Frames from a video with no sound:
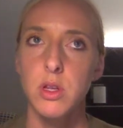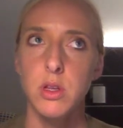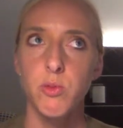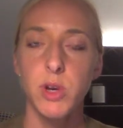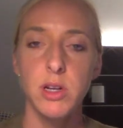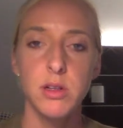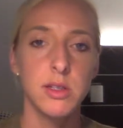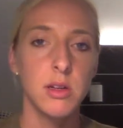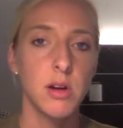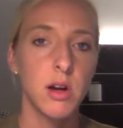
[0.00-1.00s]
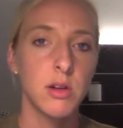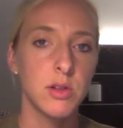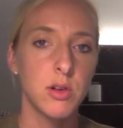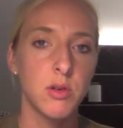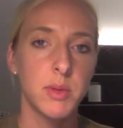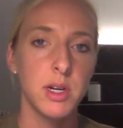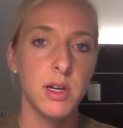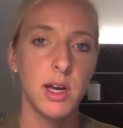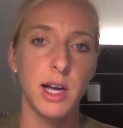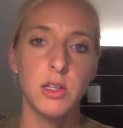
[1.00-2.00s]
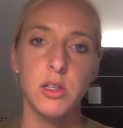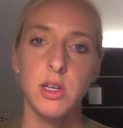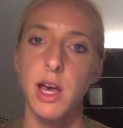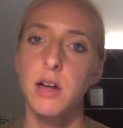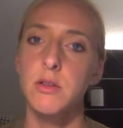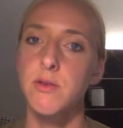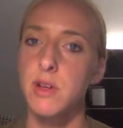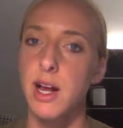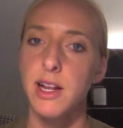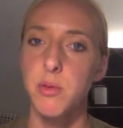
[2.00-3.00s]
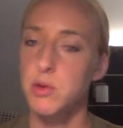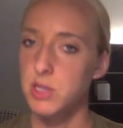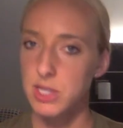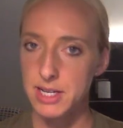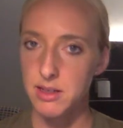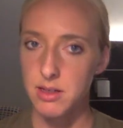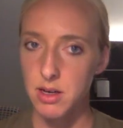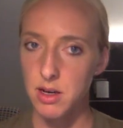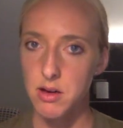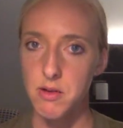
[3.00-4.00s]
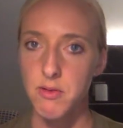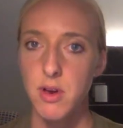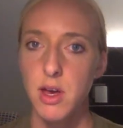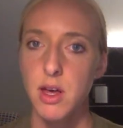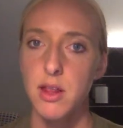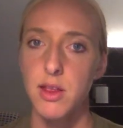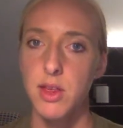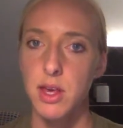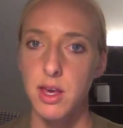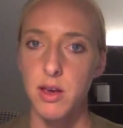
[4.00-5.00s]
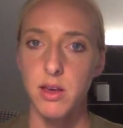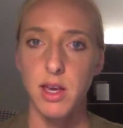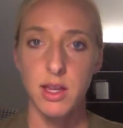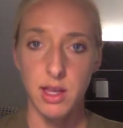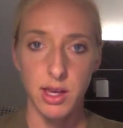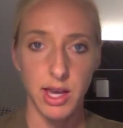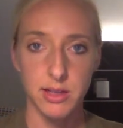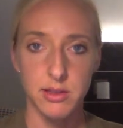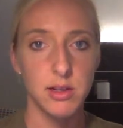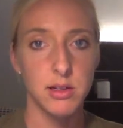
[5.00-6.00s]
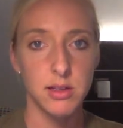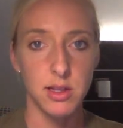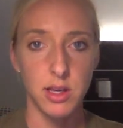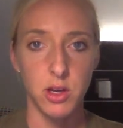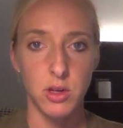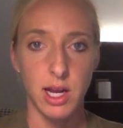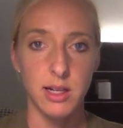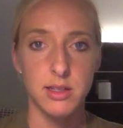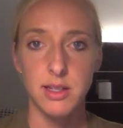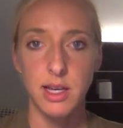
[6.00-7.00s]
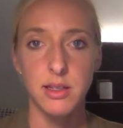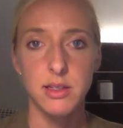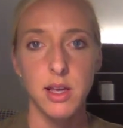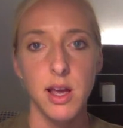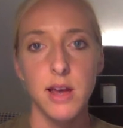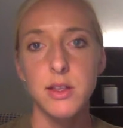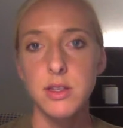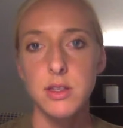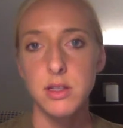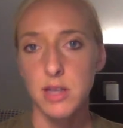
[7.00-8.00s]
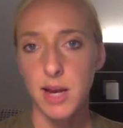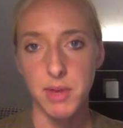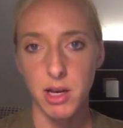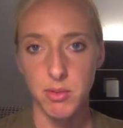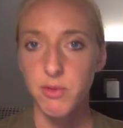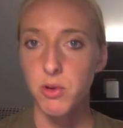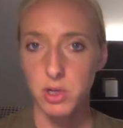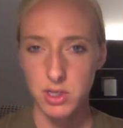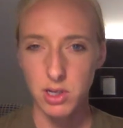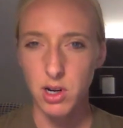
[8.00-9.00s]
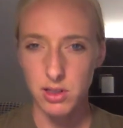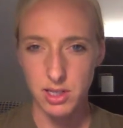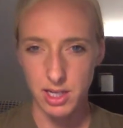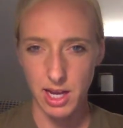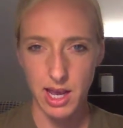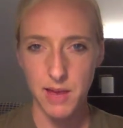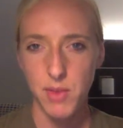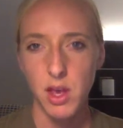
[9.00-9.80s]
renal cell carcinoma actually accounts for 90% of the kidney cancers in the United States. And this is the type that I'll be focusing on today.